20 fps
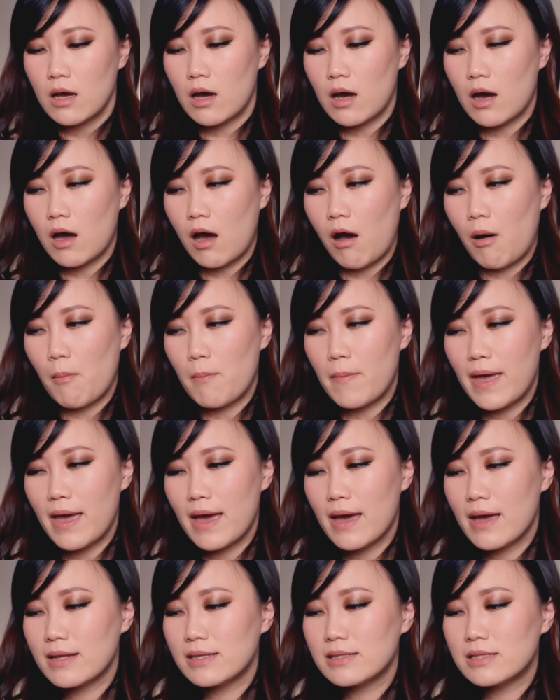Um,
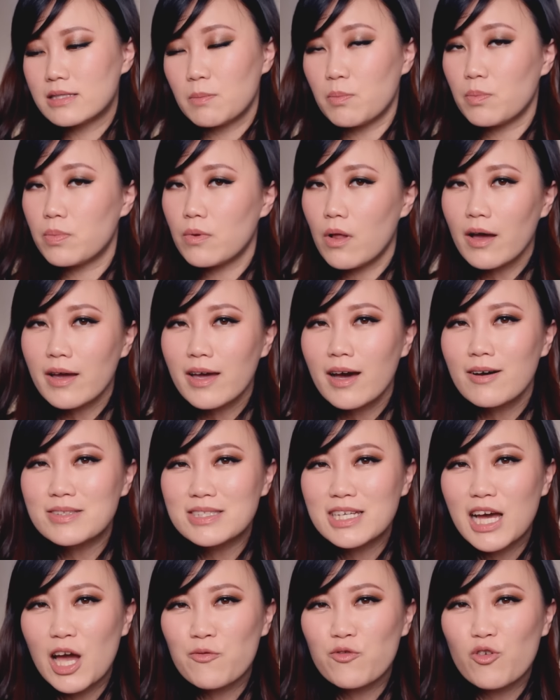and block
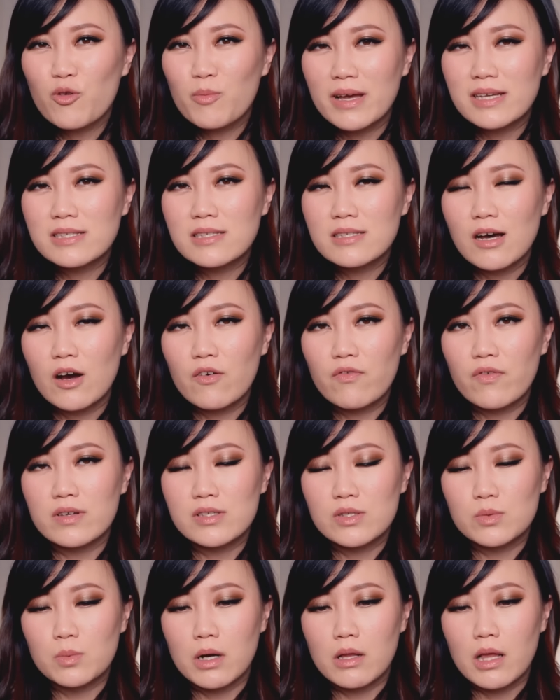out time for myself
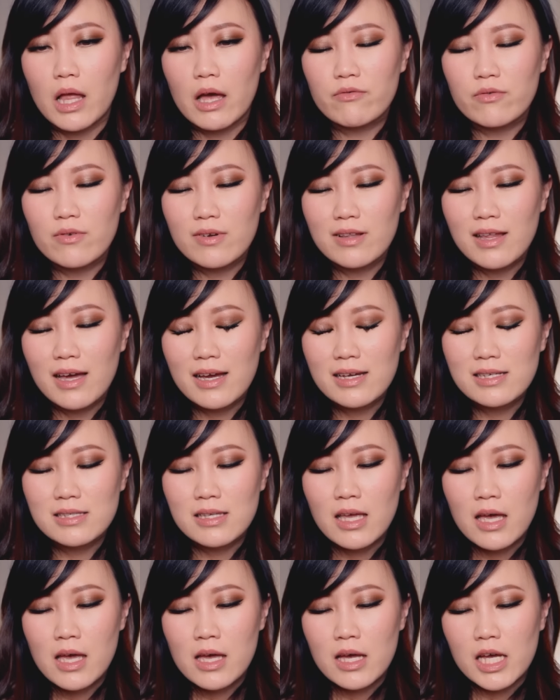as well. I've realized,
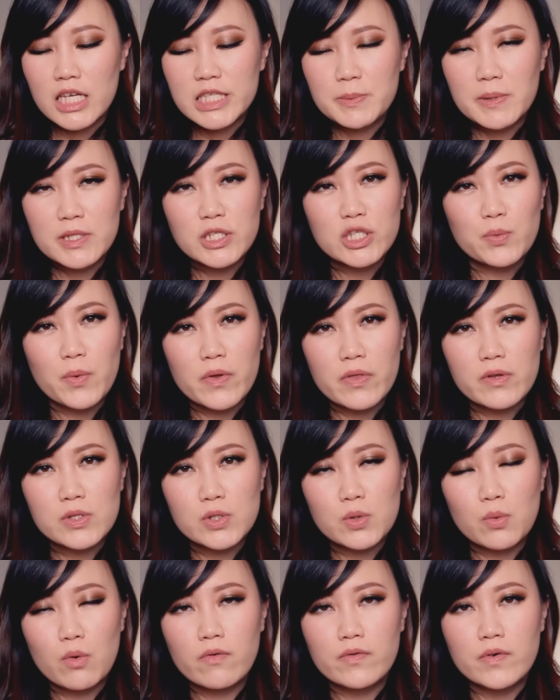especially with
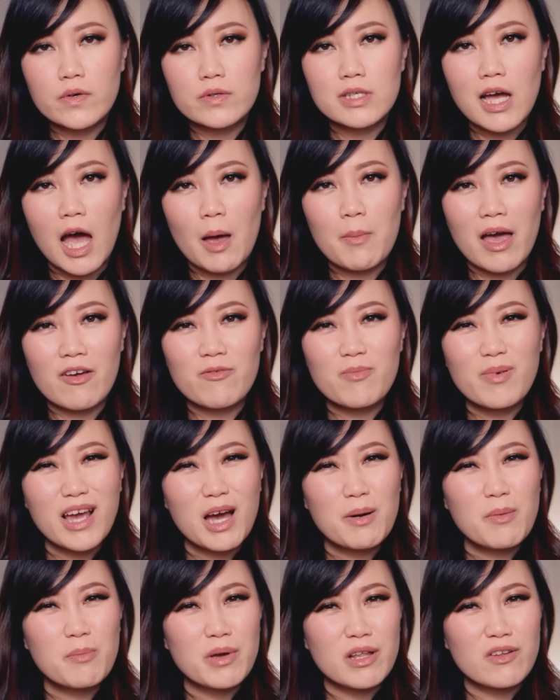school full time, I've
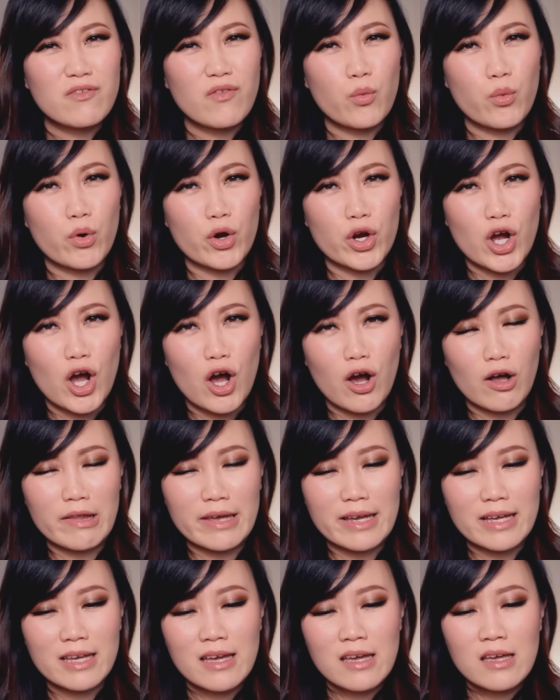become a bit of a
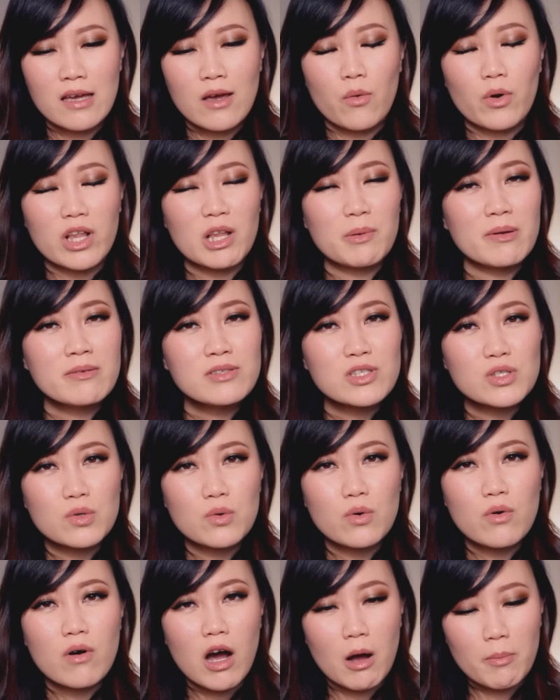workaholic. When I'm in
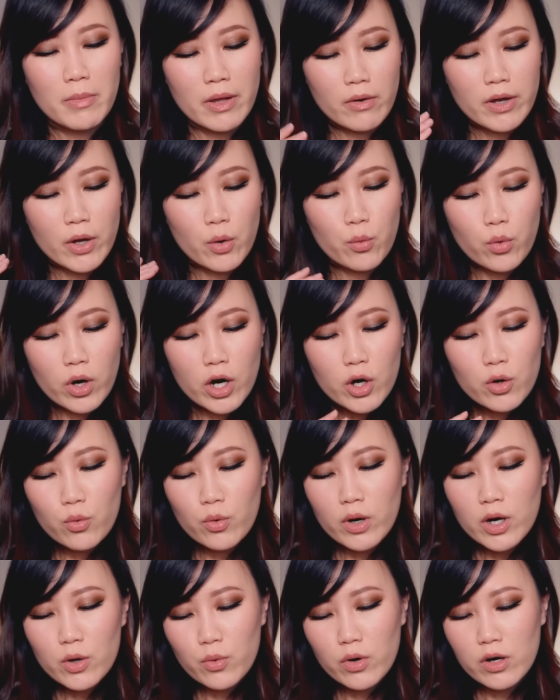school, I'm like, okay, work,
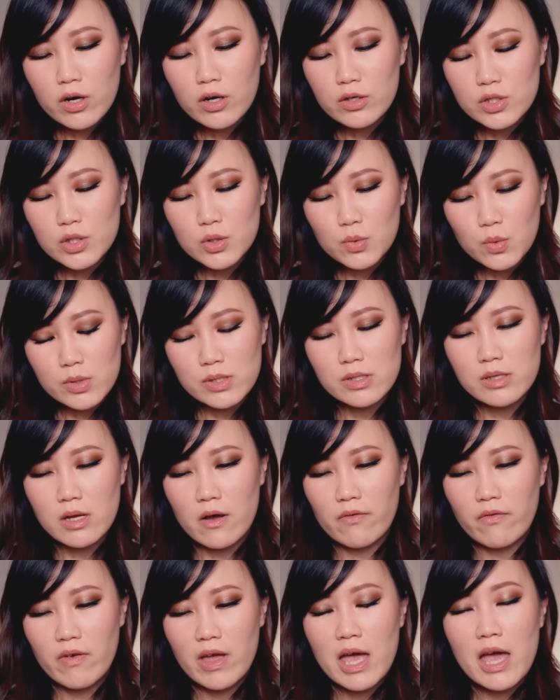work, work on school
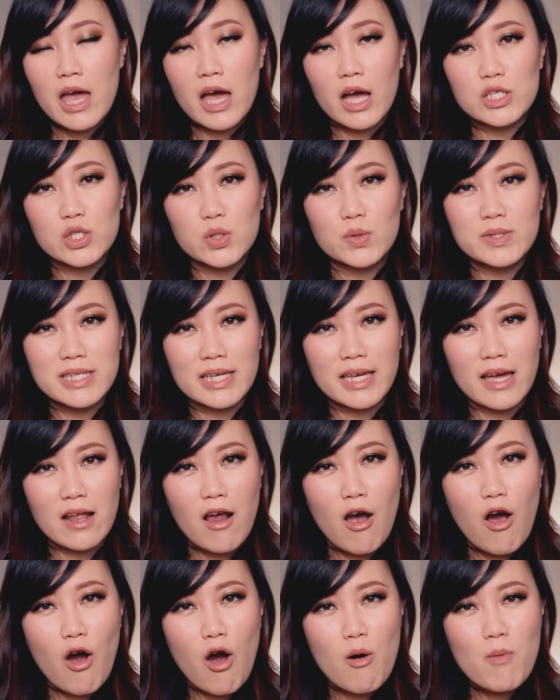stuff. As soon as I get
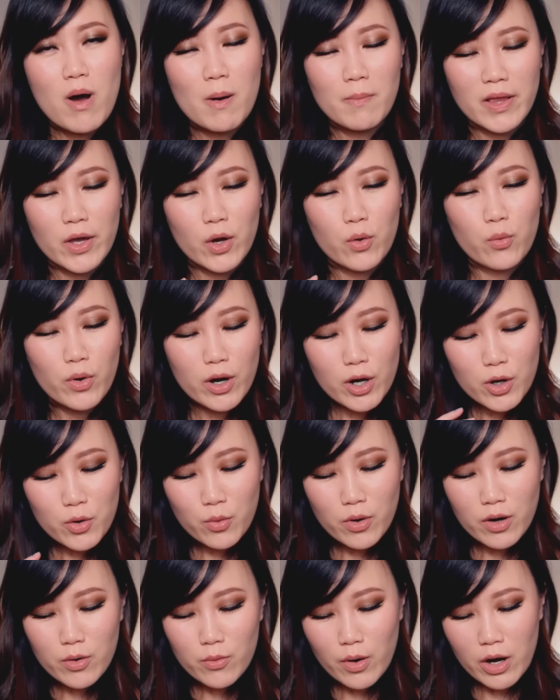home, I'm like, work,
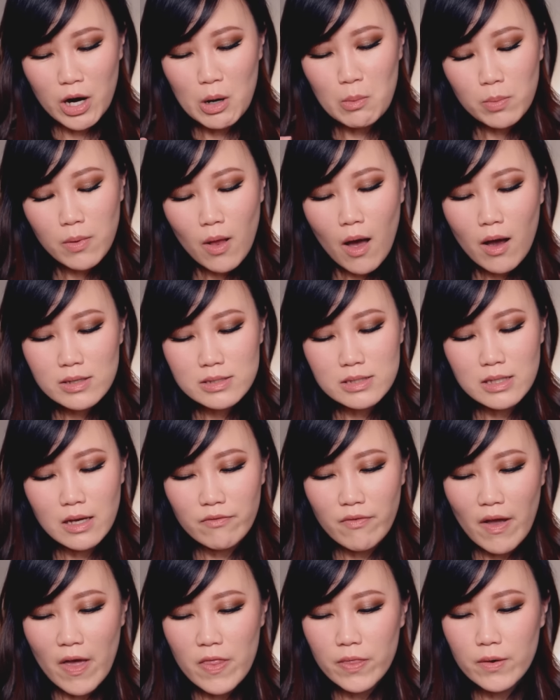work, work on block
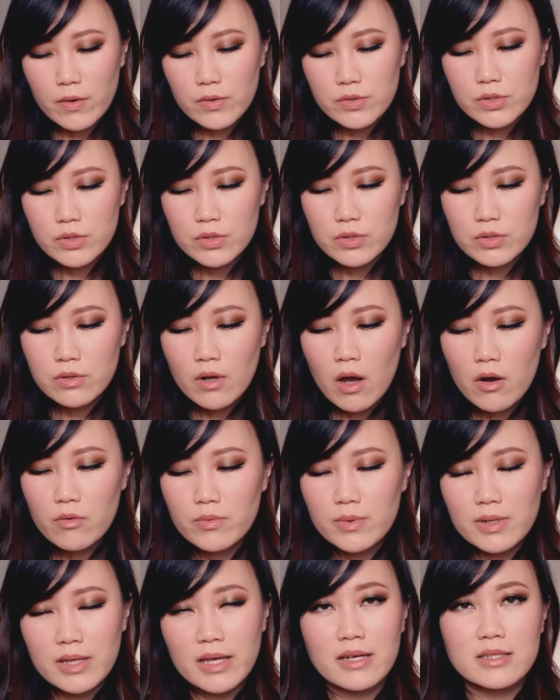stuff. And there's
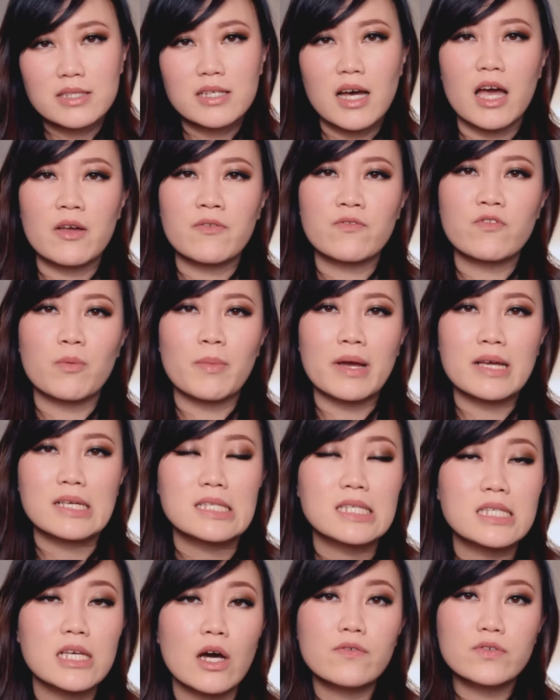not really a time for
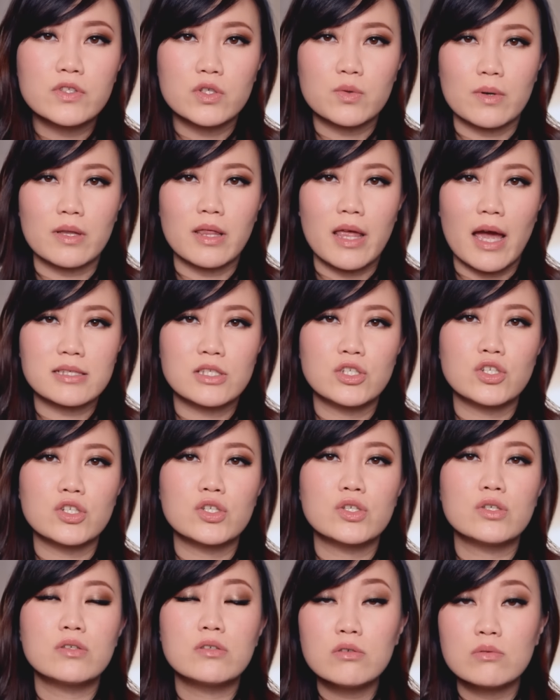myself to relax and
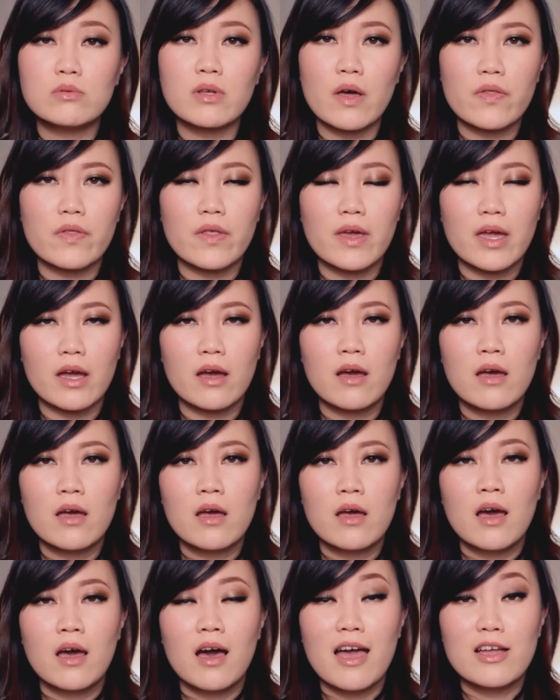just do nothing
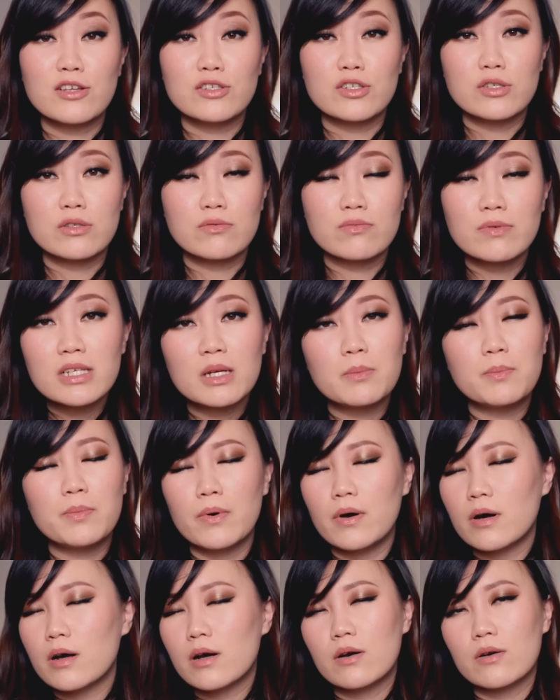and just read a
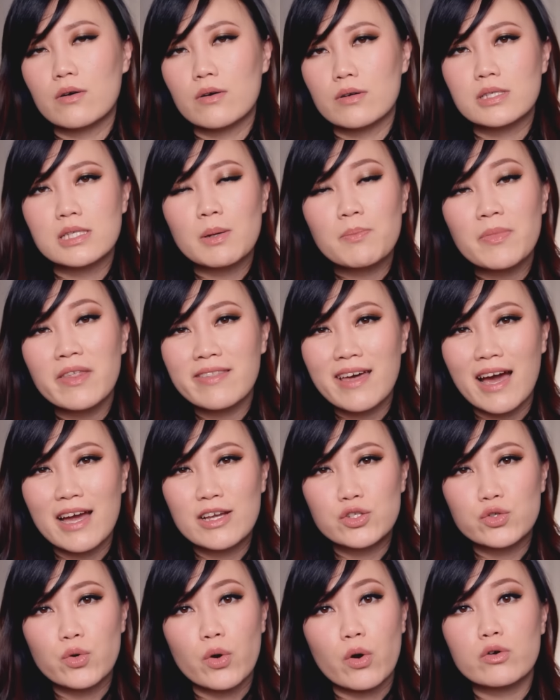book or something that
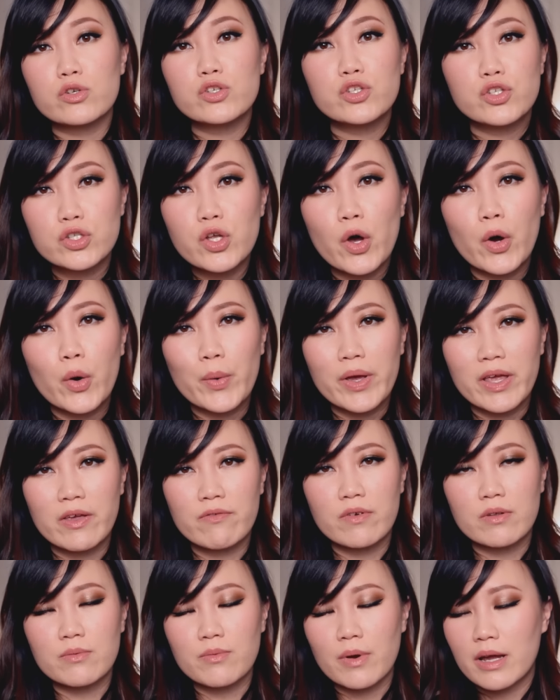I enjoy or sew
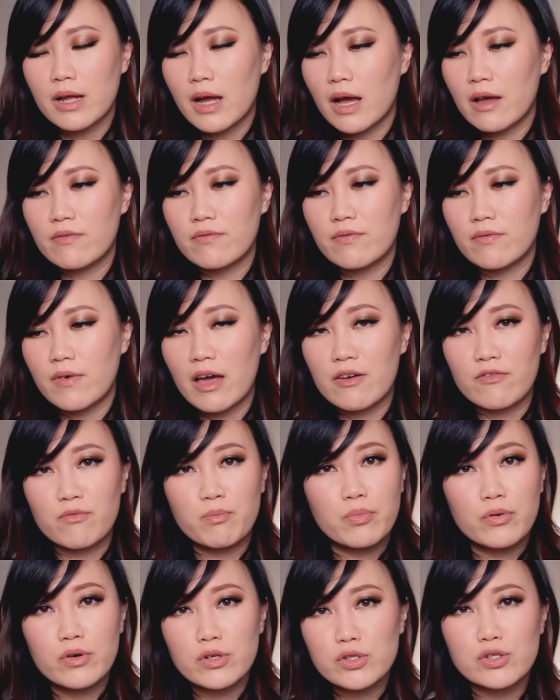even, right? I've,
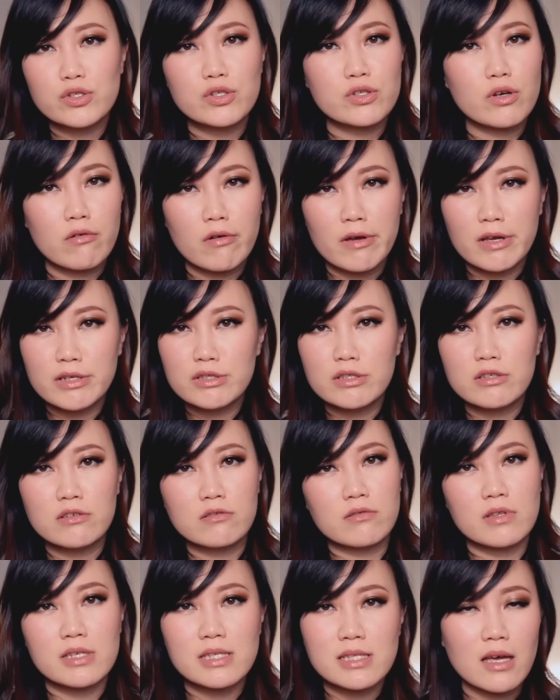I've pushed sewing
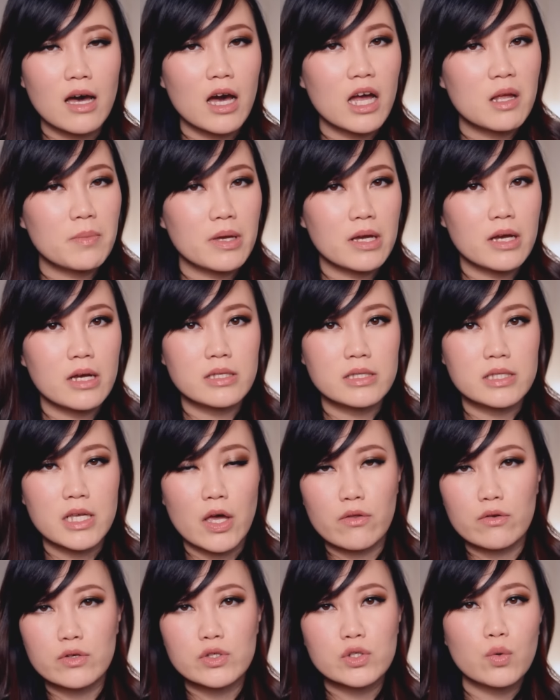to the side because it's
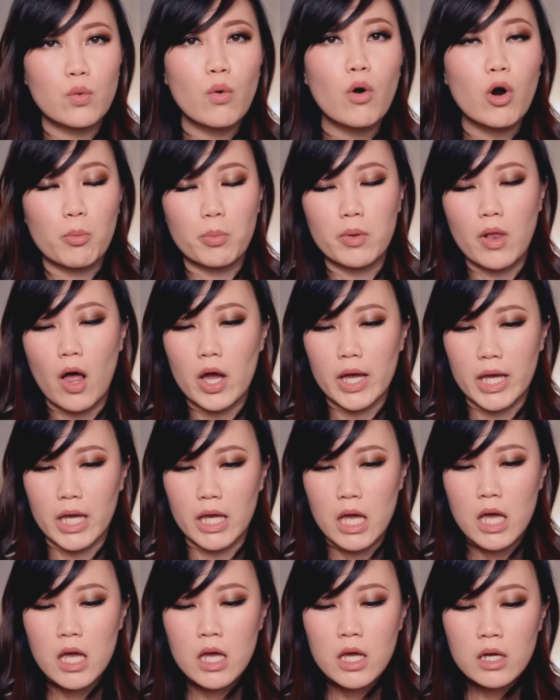either school or blogging.